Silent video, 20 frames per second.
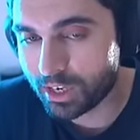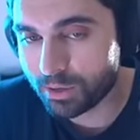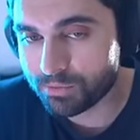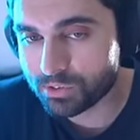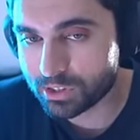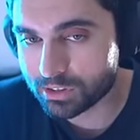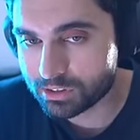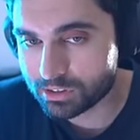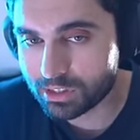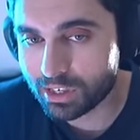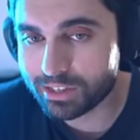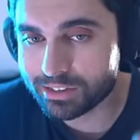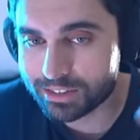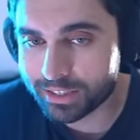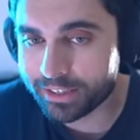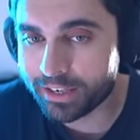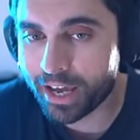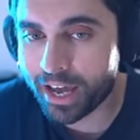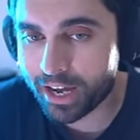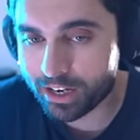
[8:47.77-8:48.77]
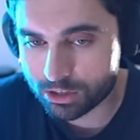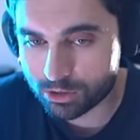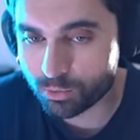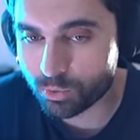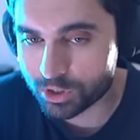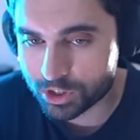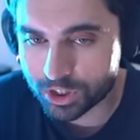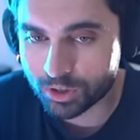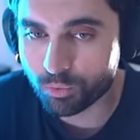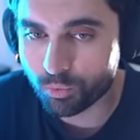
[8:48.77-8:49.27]
game succeeds, then
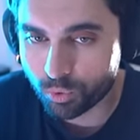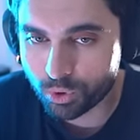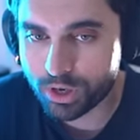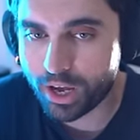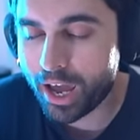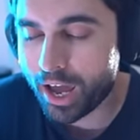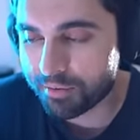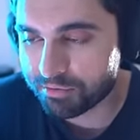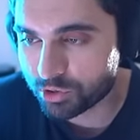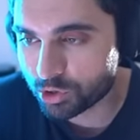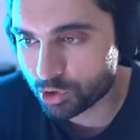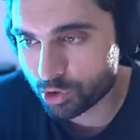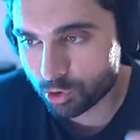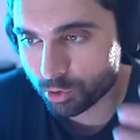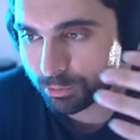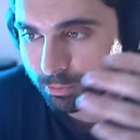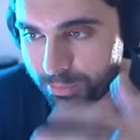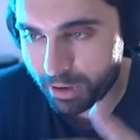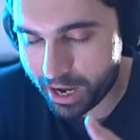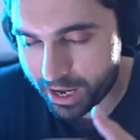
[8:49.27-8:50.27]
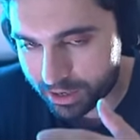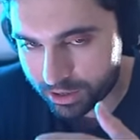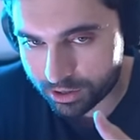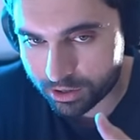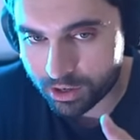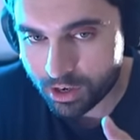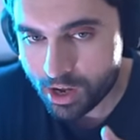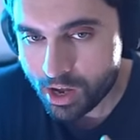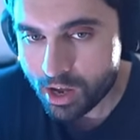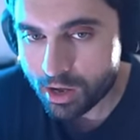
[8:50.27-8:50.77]
Activision would have to do
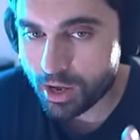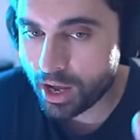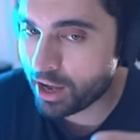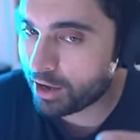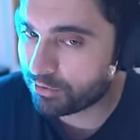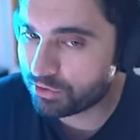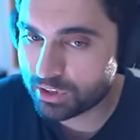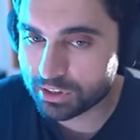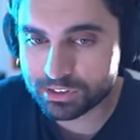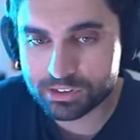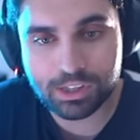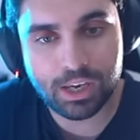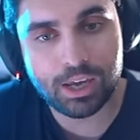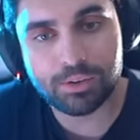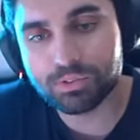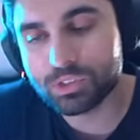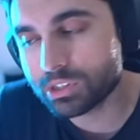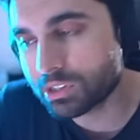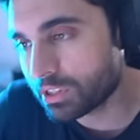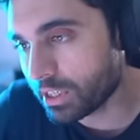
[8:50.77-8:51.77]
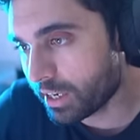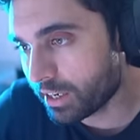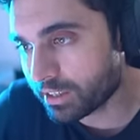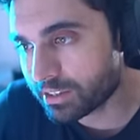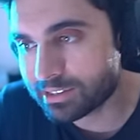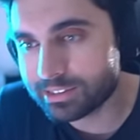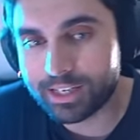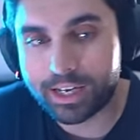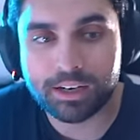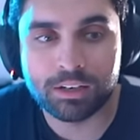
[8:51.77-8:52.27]
better. If this game
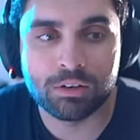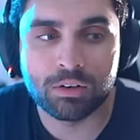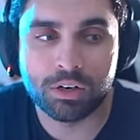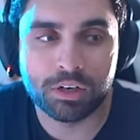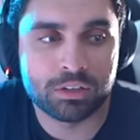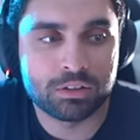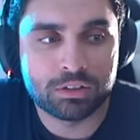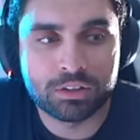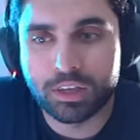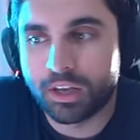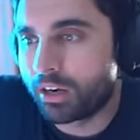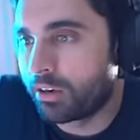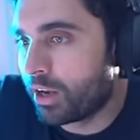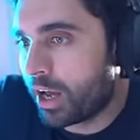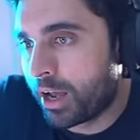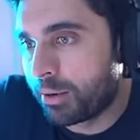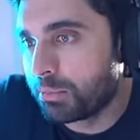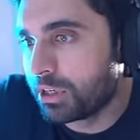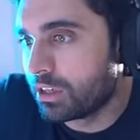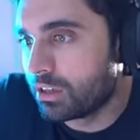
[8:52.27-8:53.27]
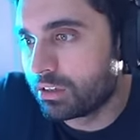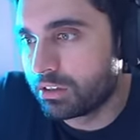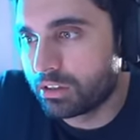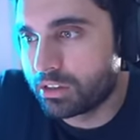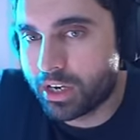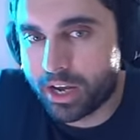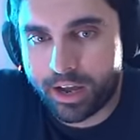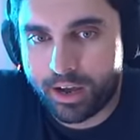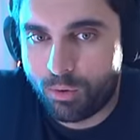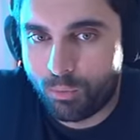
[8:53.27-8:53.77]
sucks, then, they, I mean,
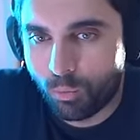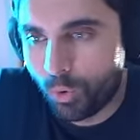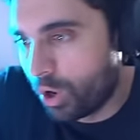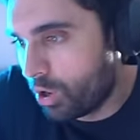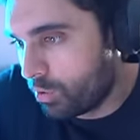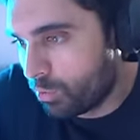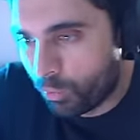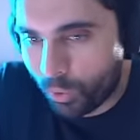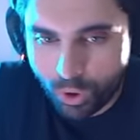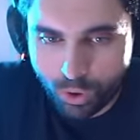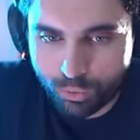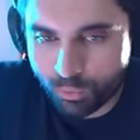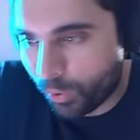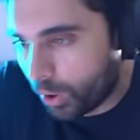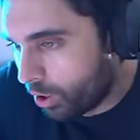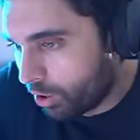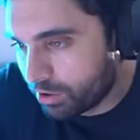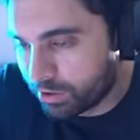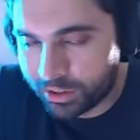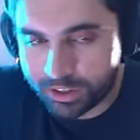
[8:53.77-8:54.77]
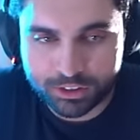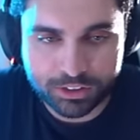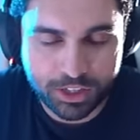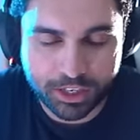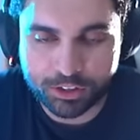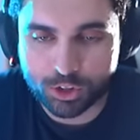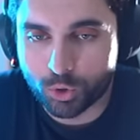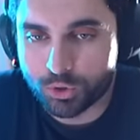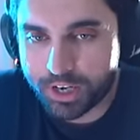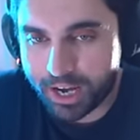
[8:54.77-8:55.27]
yeah, uh,
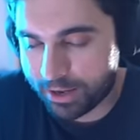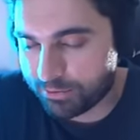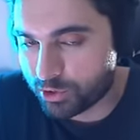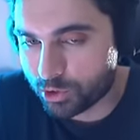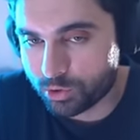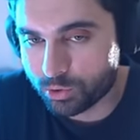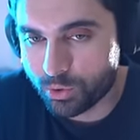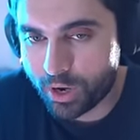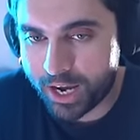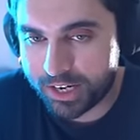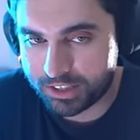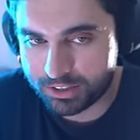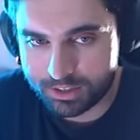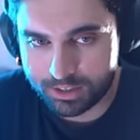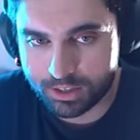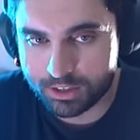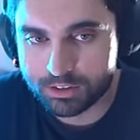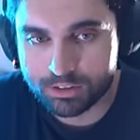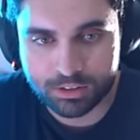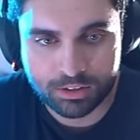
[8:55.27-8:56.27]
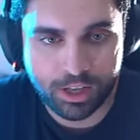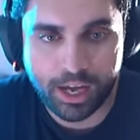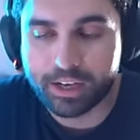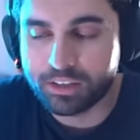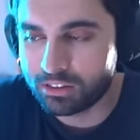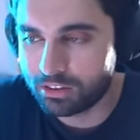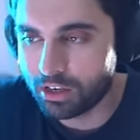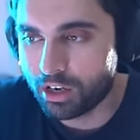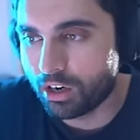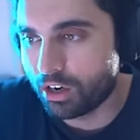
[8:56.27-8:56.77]
they don't have to do anything
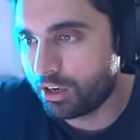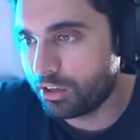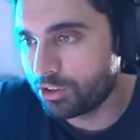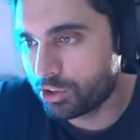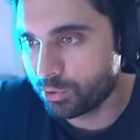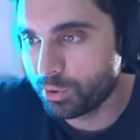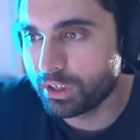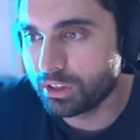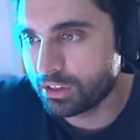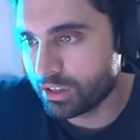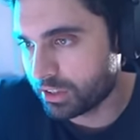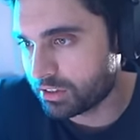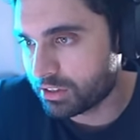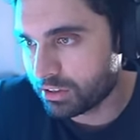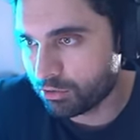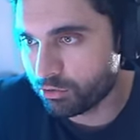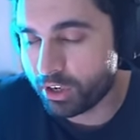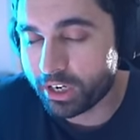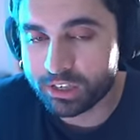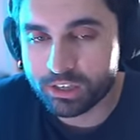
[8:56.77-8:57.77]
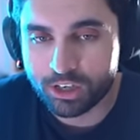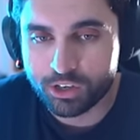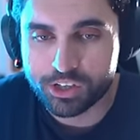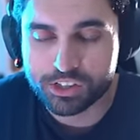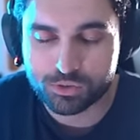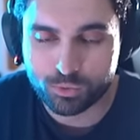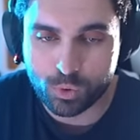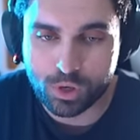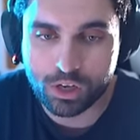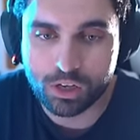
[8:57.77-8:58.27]
like they are doing nothing right now
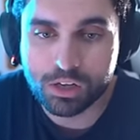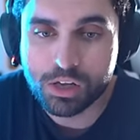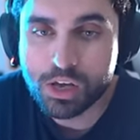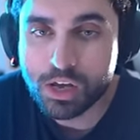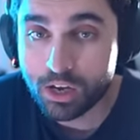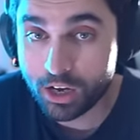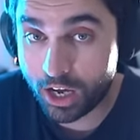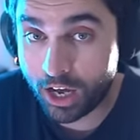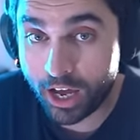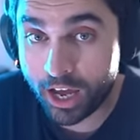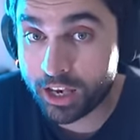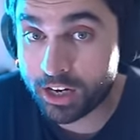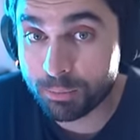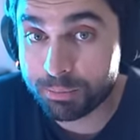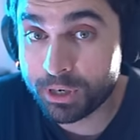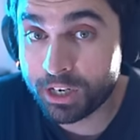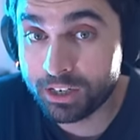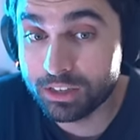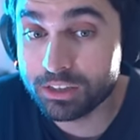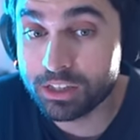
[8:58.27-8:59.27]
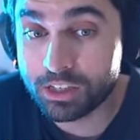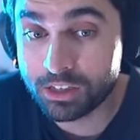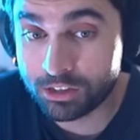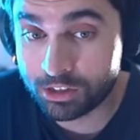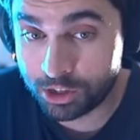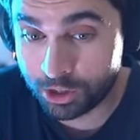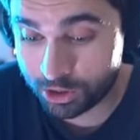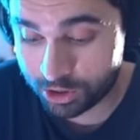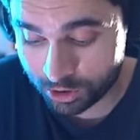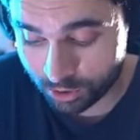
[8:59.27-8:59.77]
as well. Uh, and apparently,
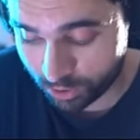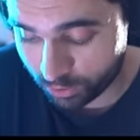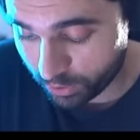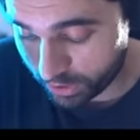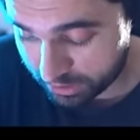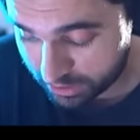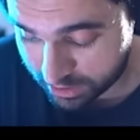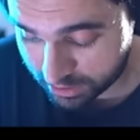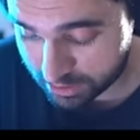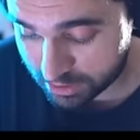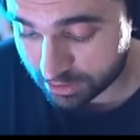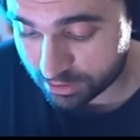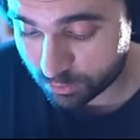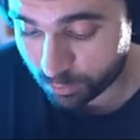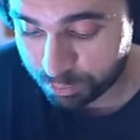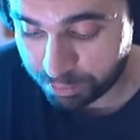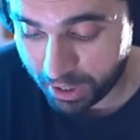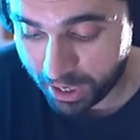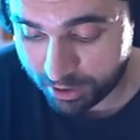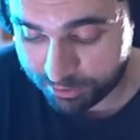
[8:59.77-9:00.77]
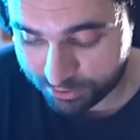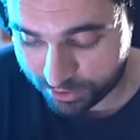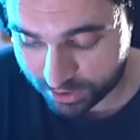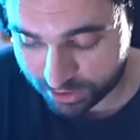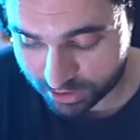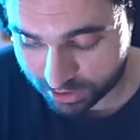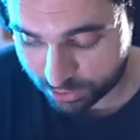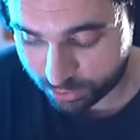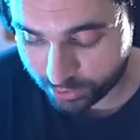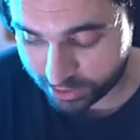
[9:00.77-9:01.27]
you, you know what, this is by far
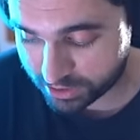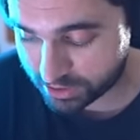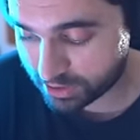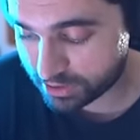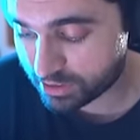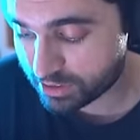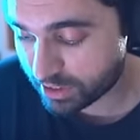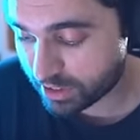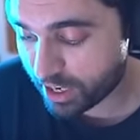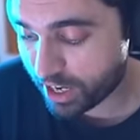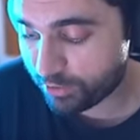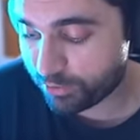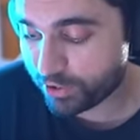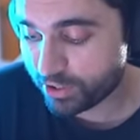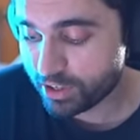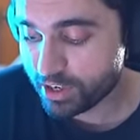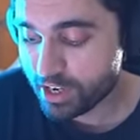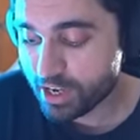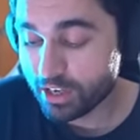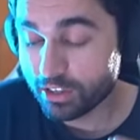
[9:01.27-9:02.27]
the craziest thing ever.